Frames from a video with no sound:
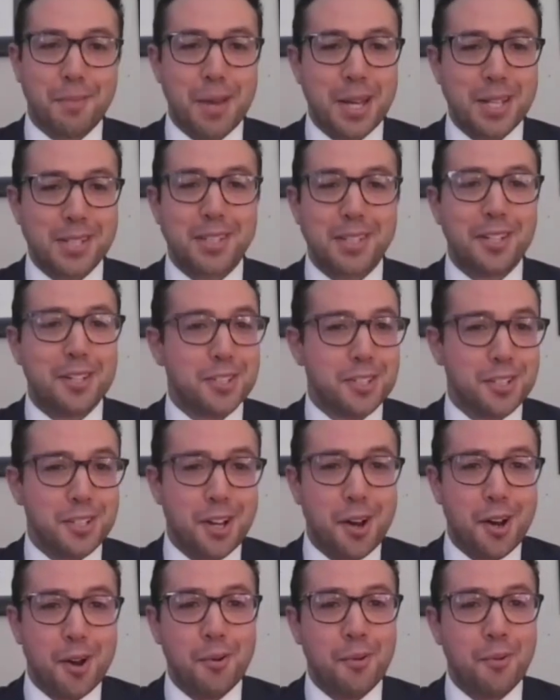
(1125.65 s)
best leaders
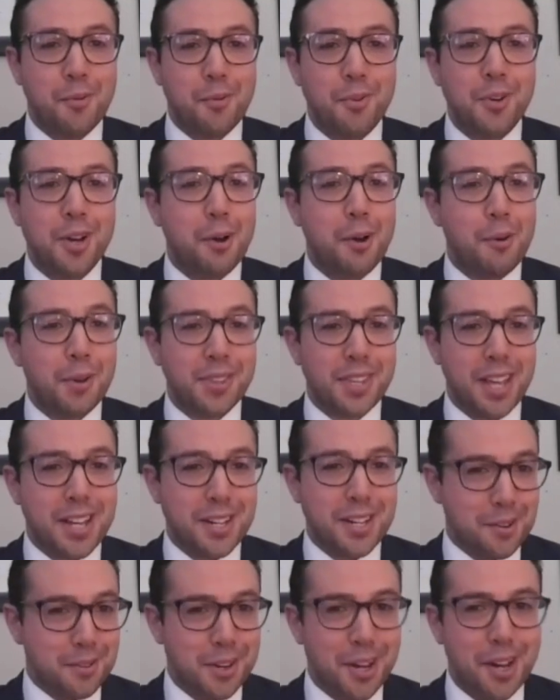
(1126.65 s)
know what they
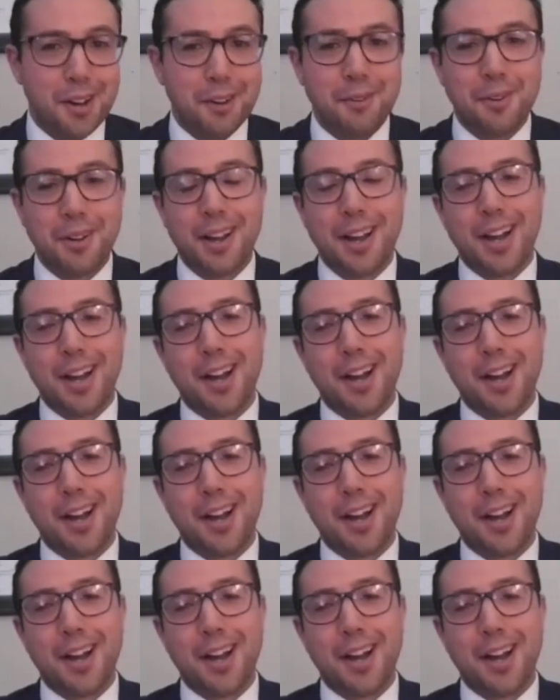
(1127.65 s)
don't know.